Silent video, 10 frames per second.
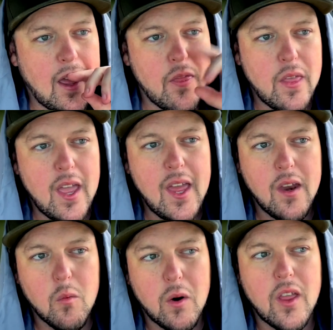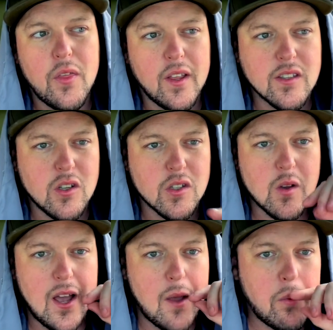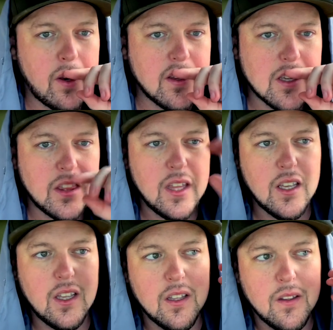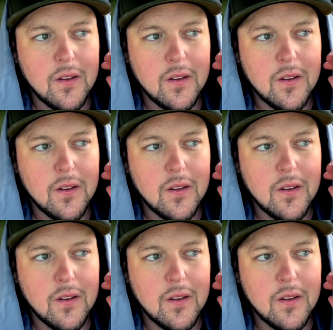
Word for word: And then what I think is also happening is I think